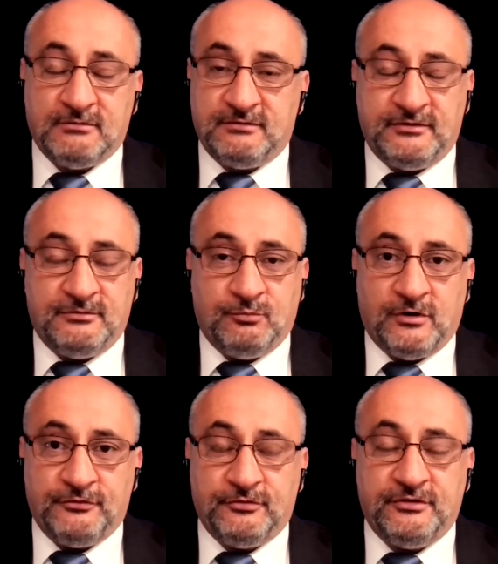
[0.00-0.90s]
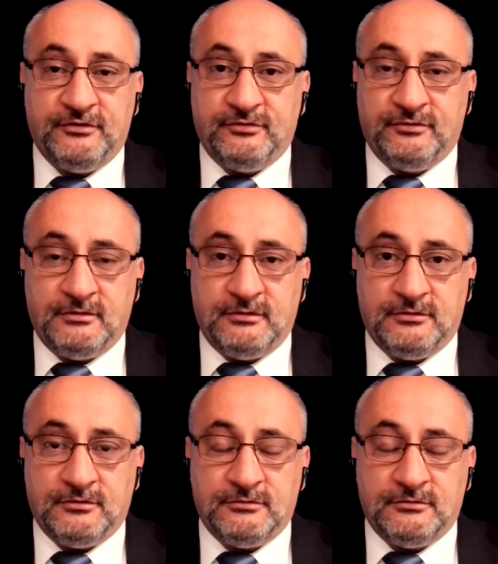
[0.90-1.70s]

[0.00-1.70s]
if it wants to